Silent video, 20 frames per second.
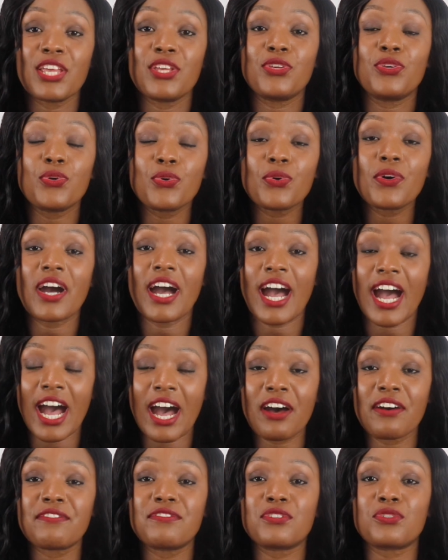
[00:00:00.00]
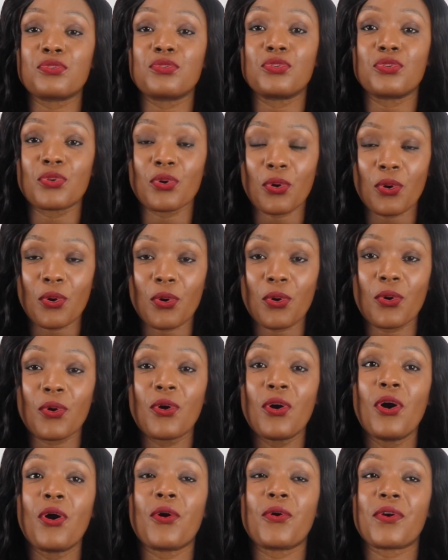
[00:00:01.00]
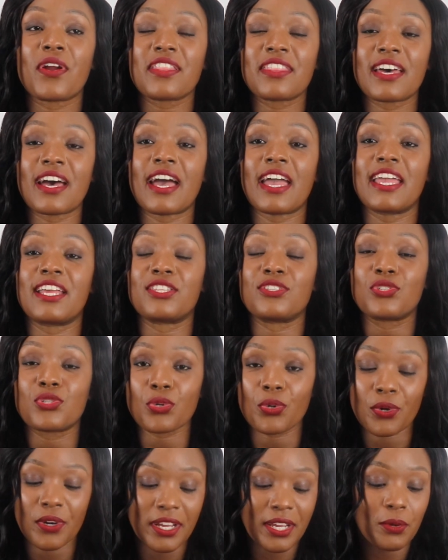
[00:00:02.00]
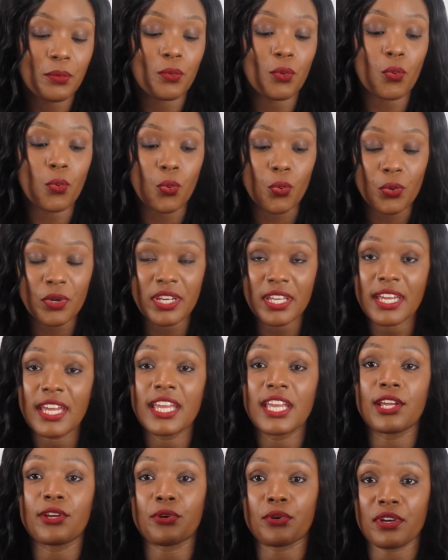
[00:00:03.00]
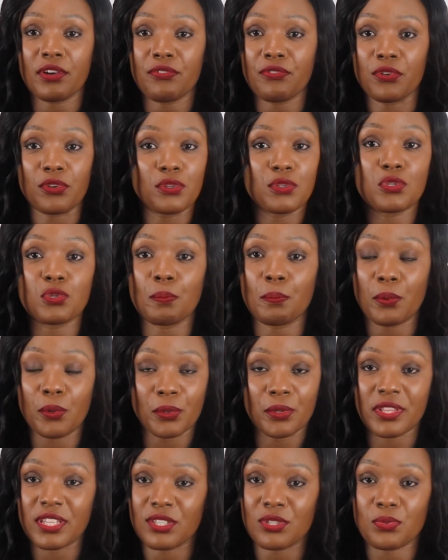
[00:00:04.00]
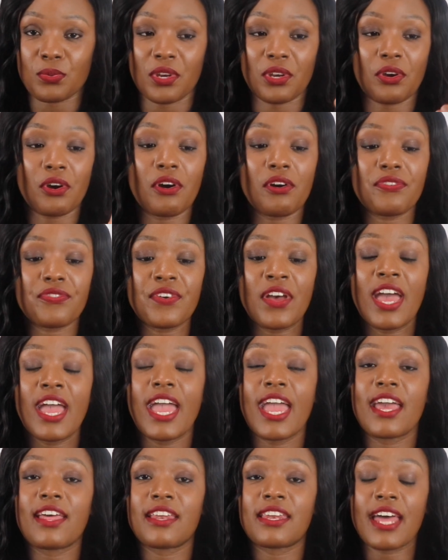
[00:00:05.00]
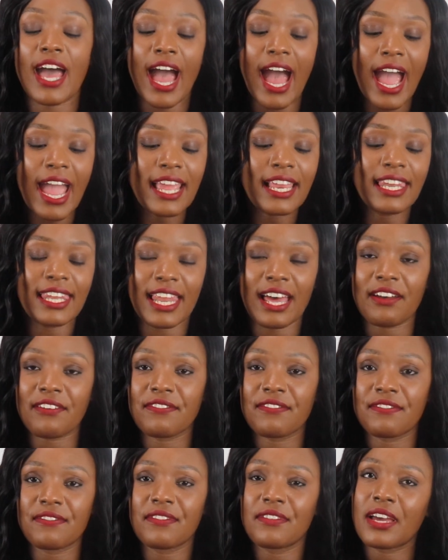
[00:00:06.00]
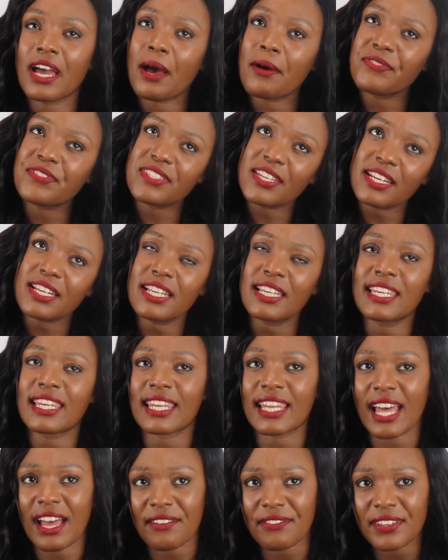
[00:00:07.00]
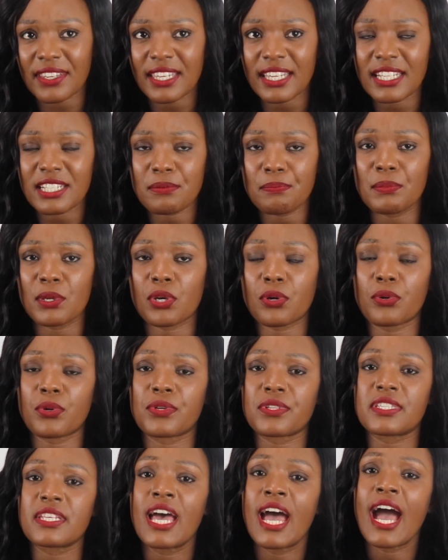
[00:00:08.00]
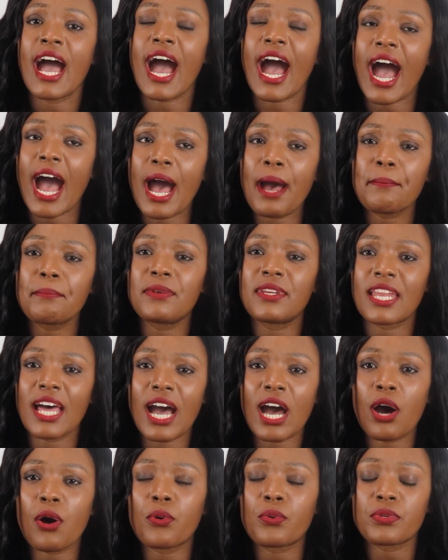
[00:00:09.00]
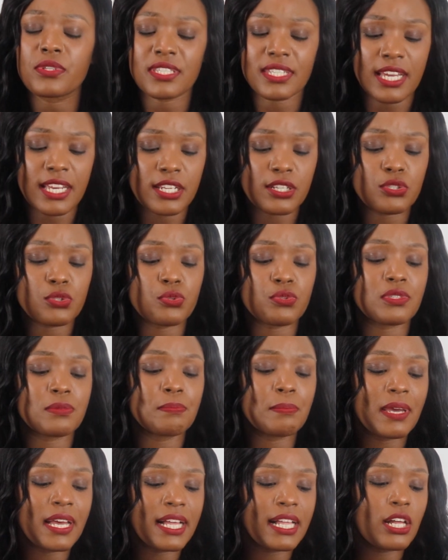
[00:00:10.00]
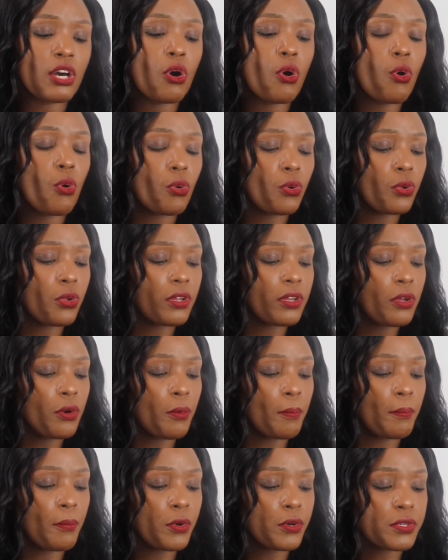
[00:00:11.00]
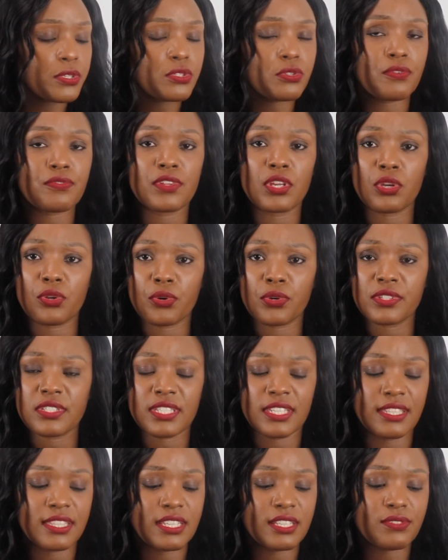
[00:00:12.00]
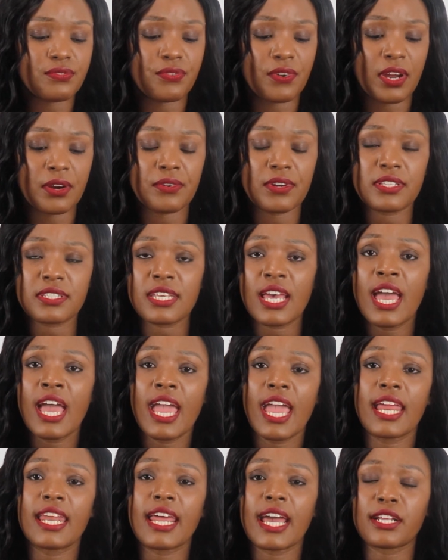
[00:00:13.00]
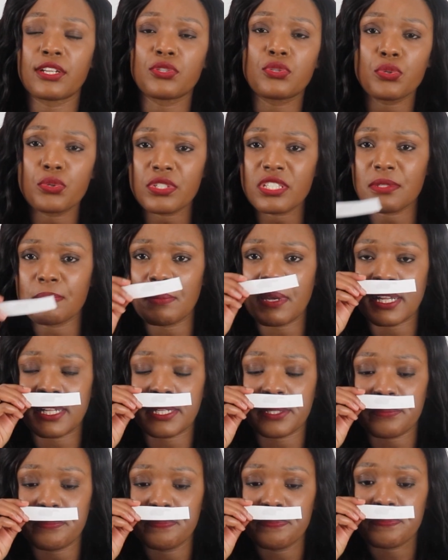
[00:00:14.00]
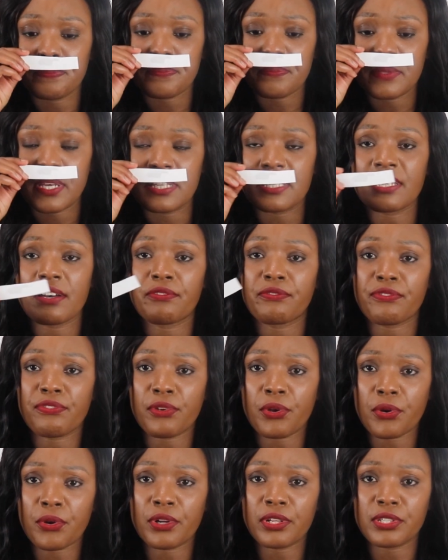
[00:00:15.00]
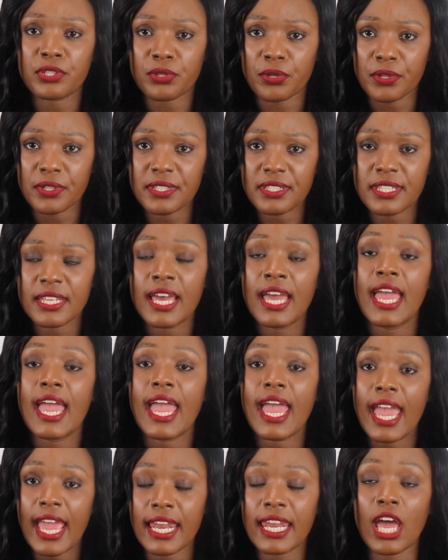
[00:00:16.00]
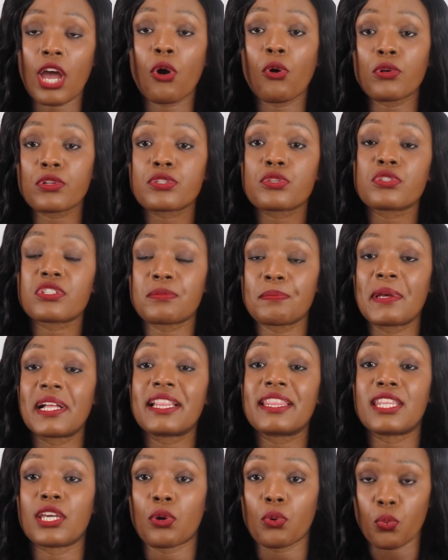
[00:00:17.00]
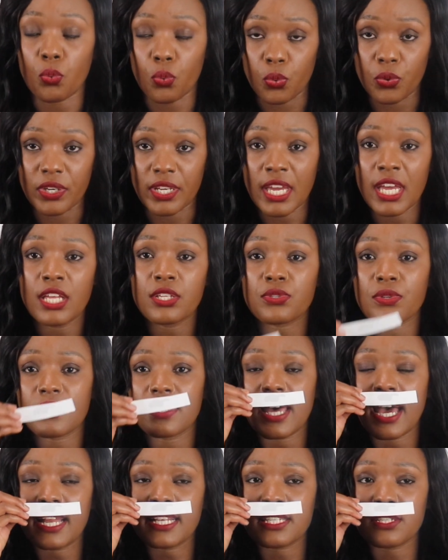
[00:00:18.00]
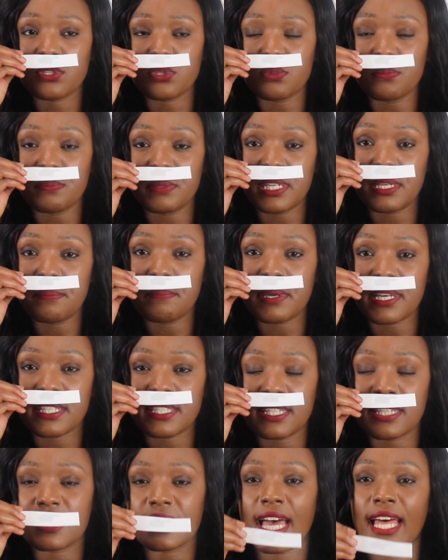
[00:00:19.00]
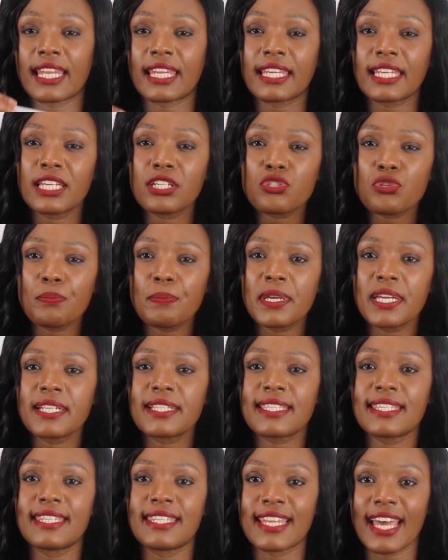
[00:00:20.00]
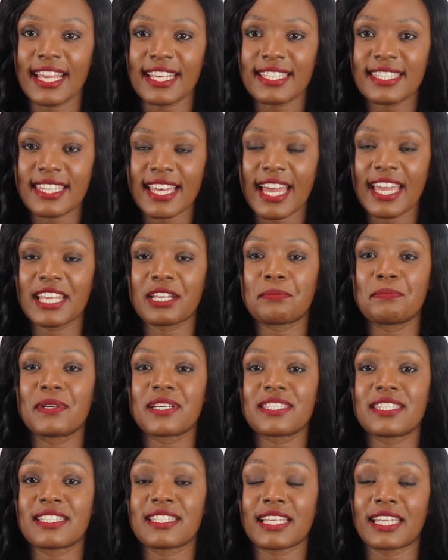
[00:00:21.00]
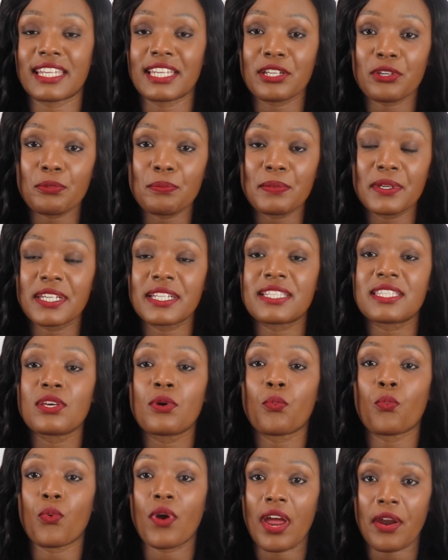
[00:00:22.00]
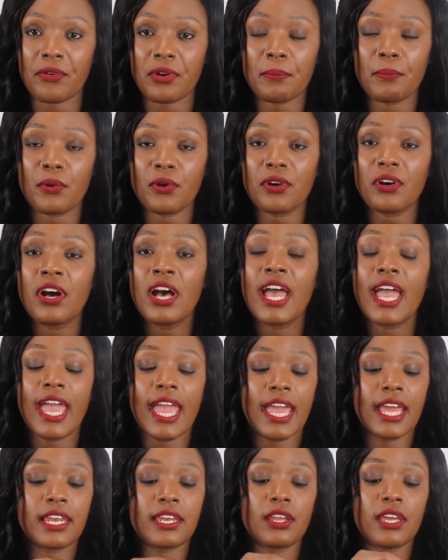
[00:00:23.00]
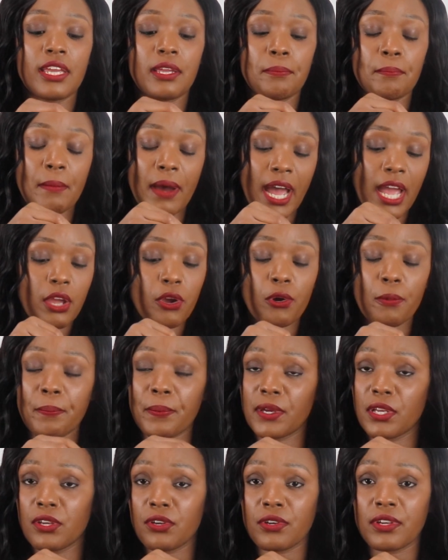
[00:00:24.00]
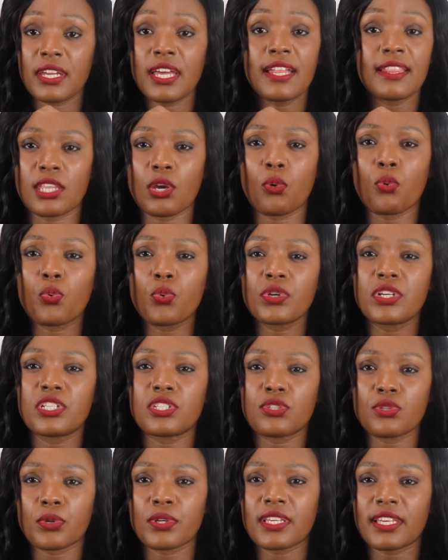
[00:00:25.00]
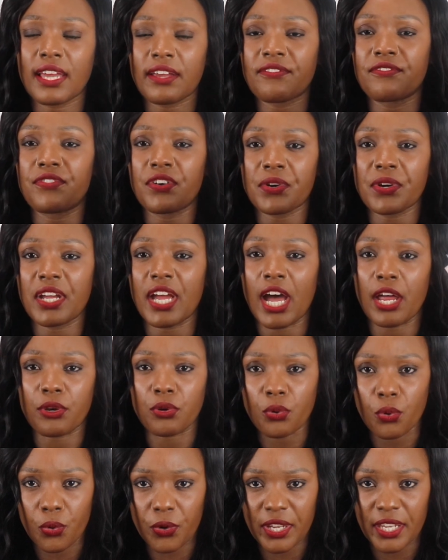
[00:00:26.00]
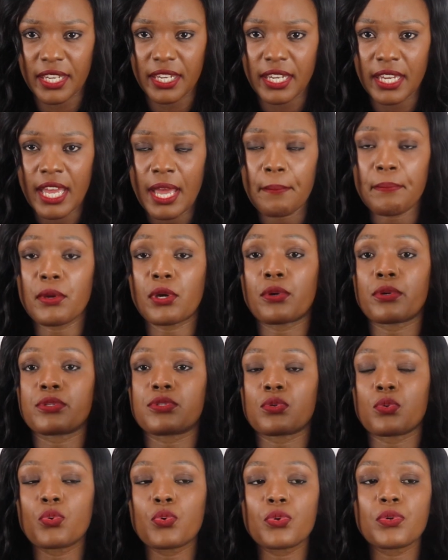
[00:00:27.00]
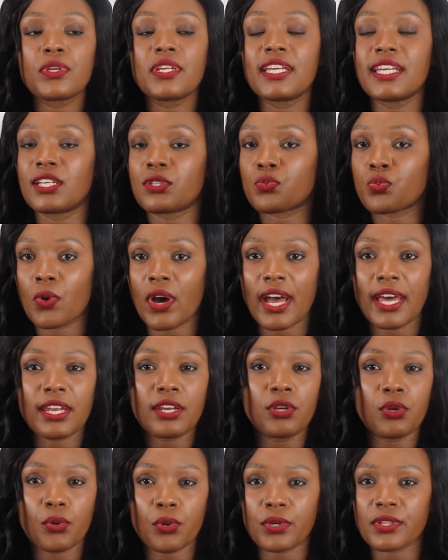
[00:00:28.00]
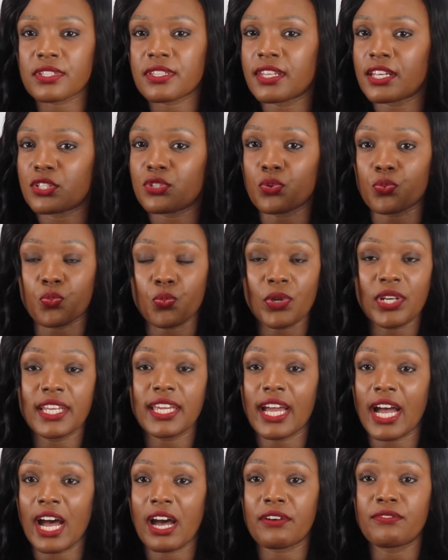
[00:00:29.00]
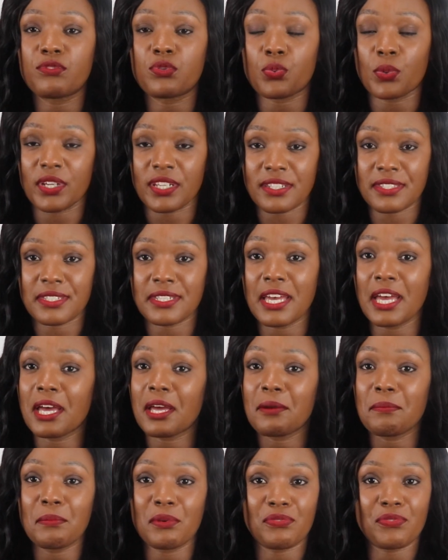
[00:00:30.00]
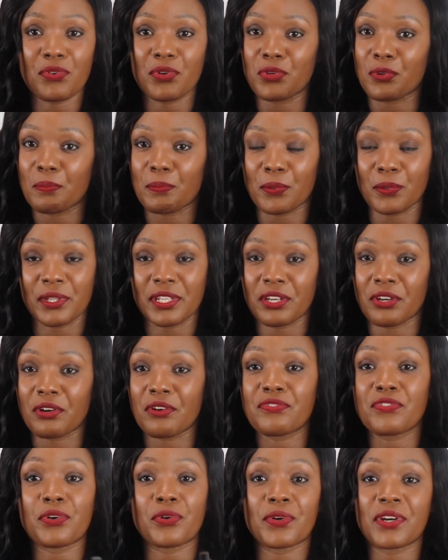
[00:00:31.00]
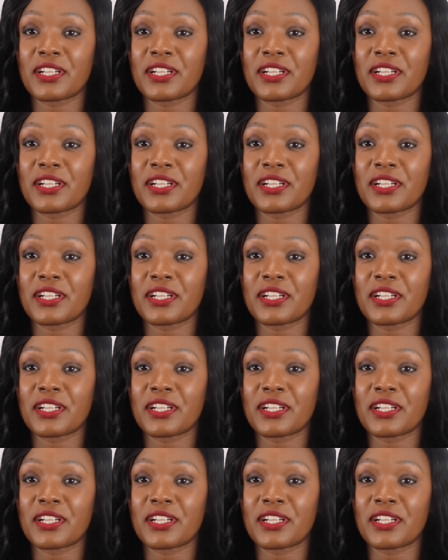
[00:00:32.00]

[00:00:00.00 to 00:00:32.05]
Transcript: You have to know, or rather enjoy oud in order for you to pull this one off. And I've started loving it because I'm now starting to smell all or most of the notes in this fragrance, and I do smell some floral notes, and I also smell the oud. So that to me makes it a little bit nicer, it makes it a little bit wearable, and in my opinion the oud is not like very annoying, because oud is one note that you really have to understand before you pull it off, or